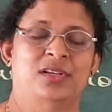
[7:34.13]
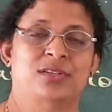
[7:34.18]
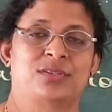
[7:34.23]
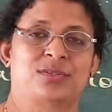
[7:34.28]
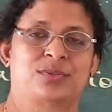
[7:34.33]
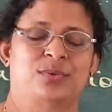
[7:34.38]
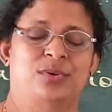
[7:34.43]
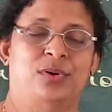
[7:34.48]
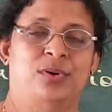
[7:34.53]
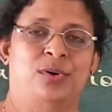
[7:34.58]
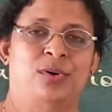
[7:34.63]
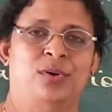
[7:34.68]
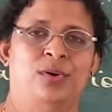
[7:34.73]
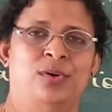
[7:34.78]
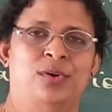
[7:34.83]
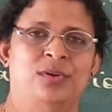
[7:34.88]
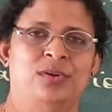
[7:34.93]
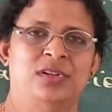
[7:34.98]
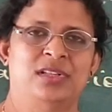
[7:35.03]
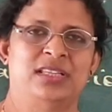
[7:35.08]
So
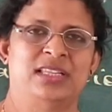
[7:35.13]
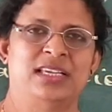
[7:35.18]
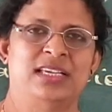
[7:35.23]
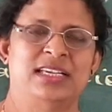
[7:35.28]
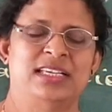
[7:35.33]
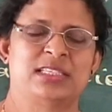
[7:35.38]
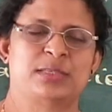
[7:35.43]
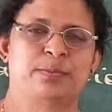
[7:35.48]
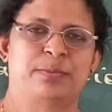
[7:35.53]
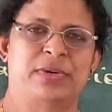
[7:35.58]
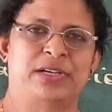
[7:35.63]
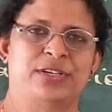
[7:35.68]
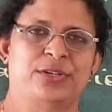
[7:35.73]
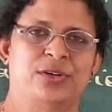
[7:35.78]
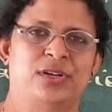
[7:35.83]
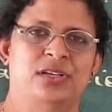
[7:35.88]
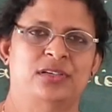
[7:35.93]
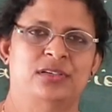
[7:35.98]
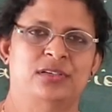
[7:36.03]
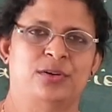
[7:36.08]
all these
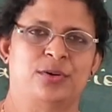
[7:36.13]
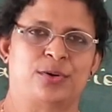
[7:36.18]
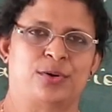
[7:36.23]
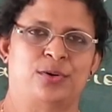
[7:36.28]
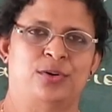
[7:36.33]
particular